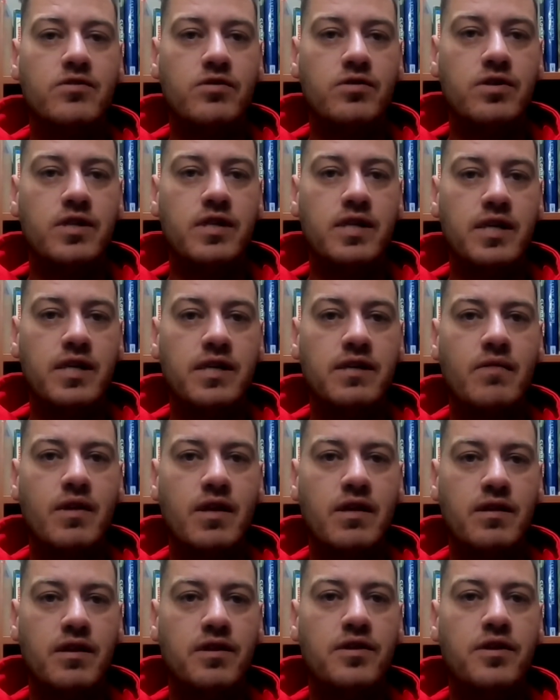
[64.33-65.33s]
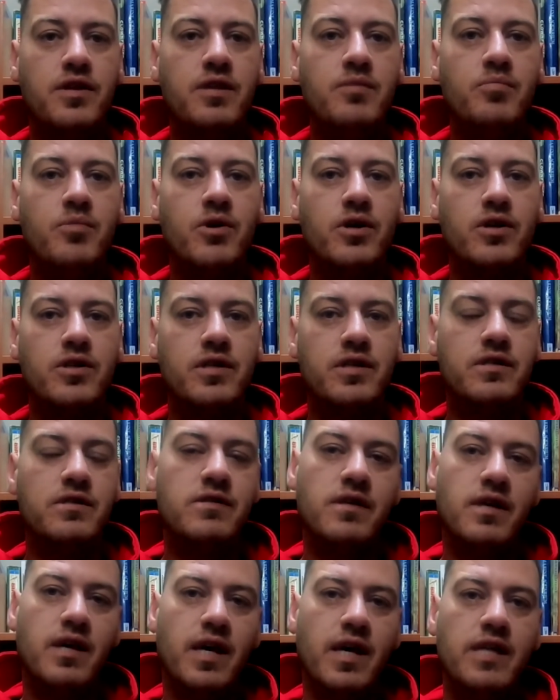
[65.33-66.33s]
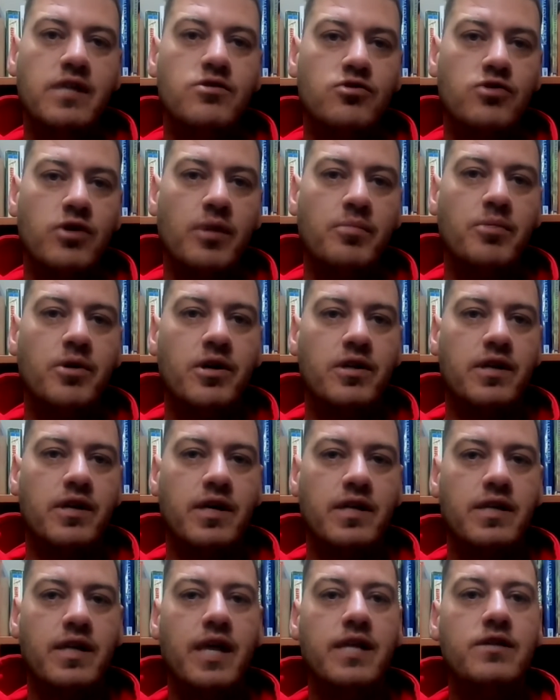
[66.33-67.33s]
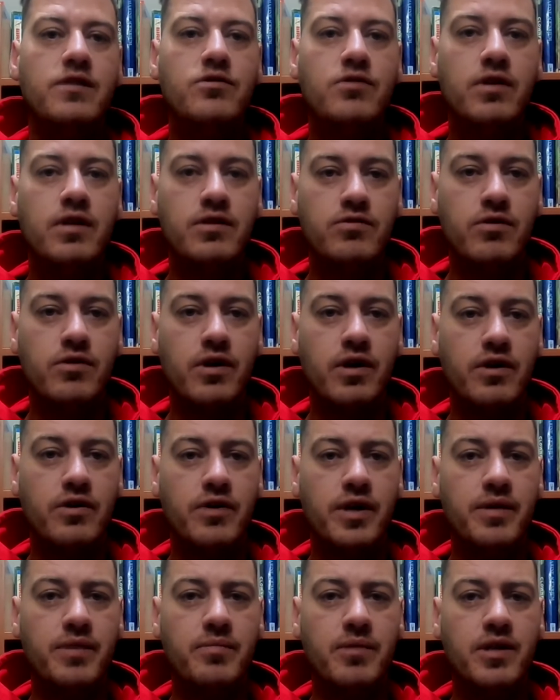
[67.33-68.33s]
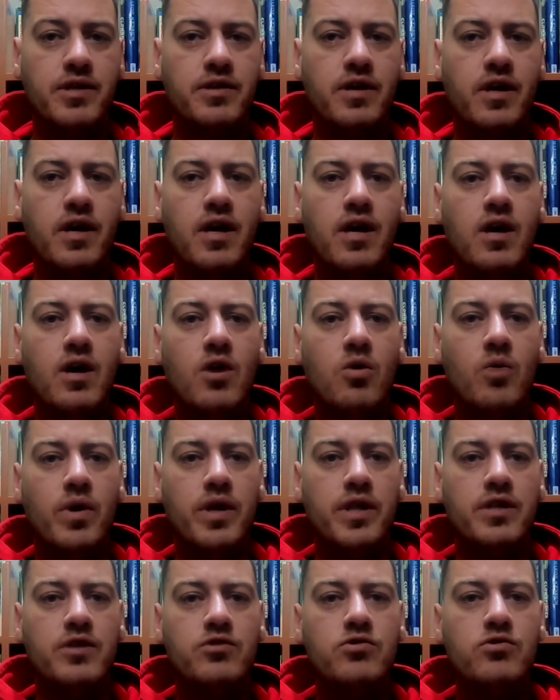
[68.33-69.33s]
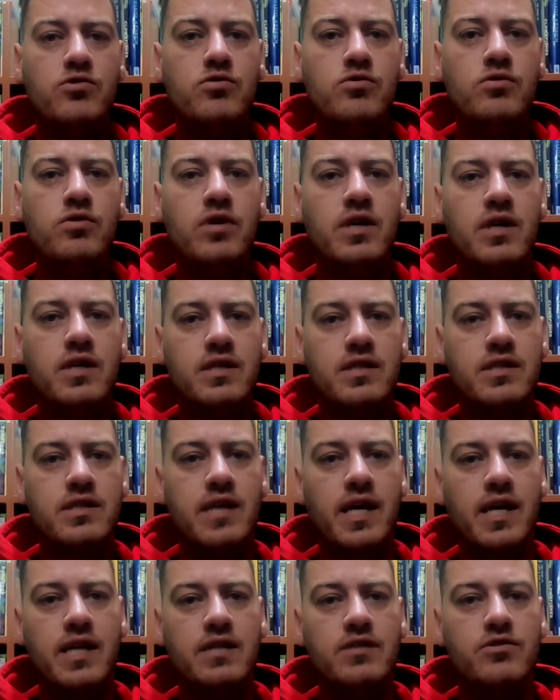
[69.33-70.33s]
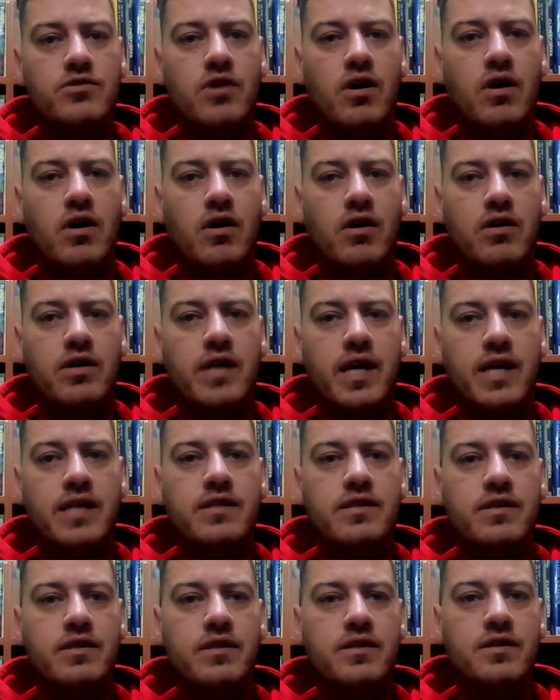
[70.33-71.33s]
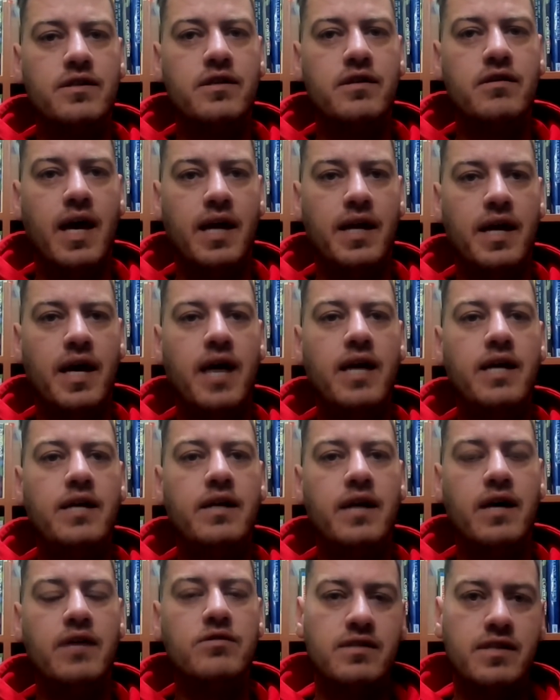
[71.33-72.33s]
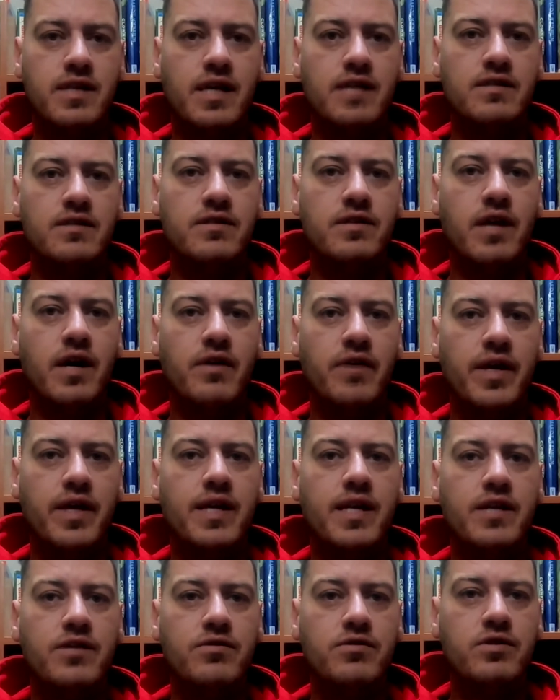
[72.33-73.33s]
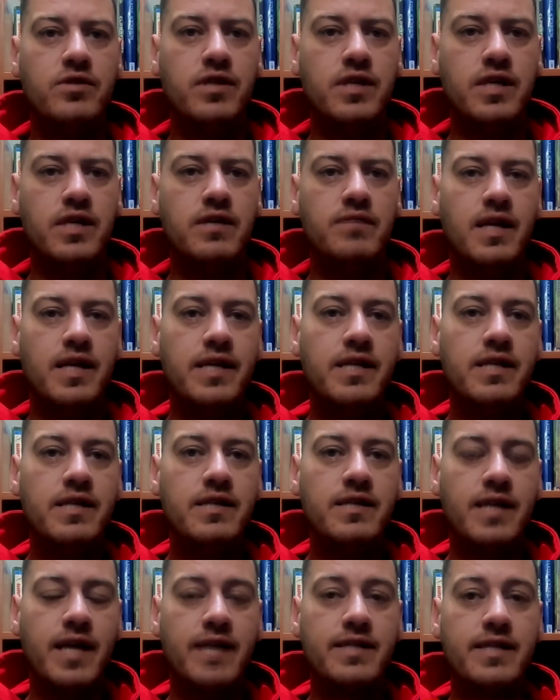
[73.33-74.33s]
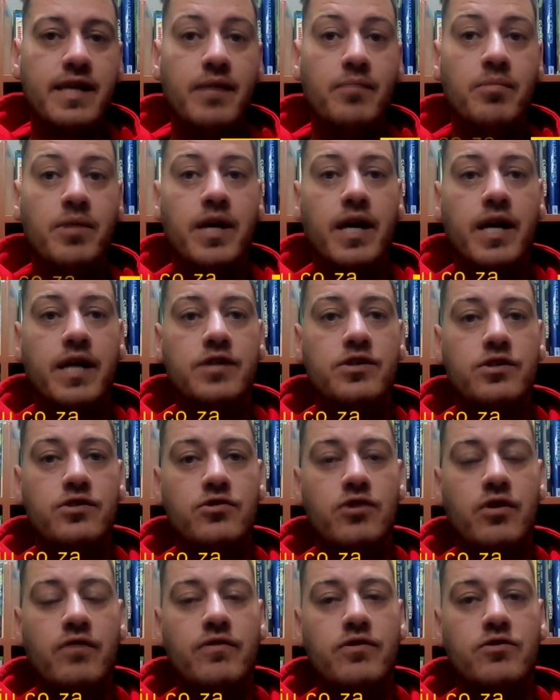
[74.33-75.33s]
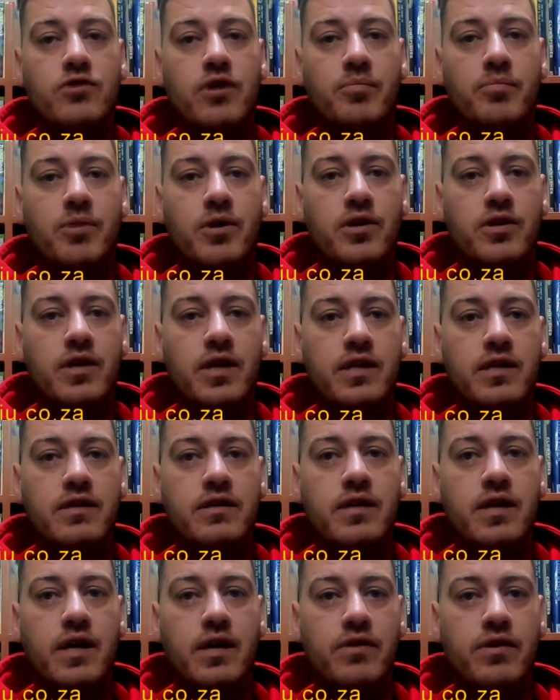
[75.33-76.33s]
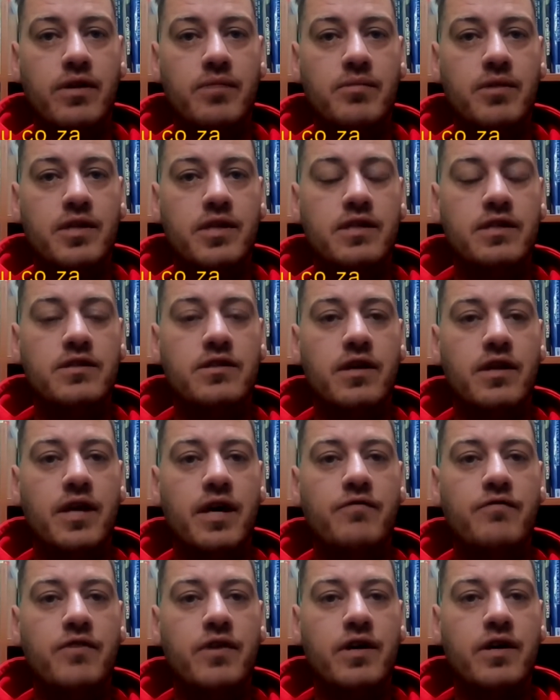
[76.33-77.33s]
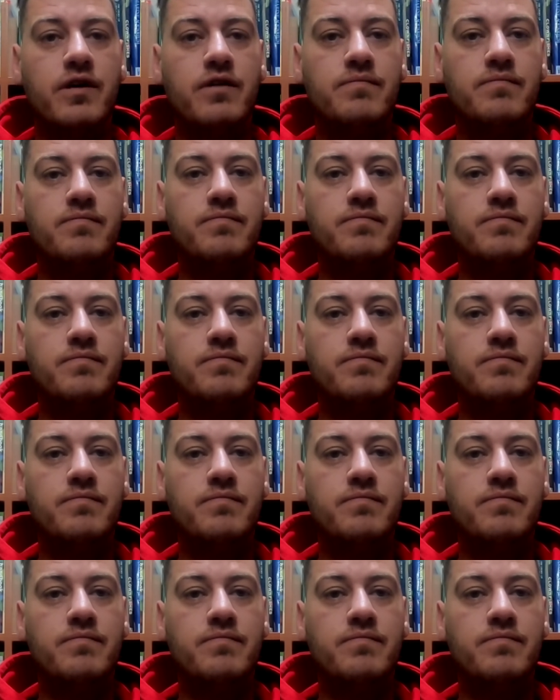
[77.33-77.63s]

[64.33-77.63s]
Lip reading: to C. The 3 parties, hence tripartite, enter into agreement where the 2 sales are cancelled and A now sells directly to C. Legal and tax implications of a tripartite agreement in South Africa.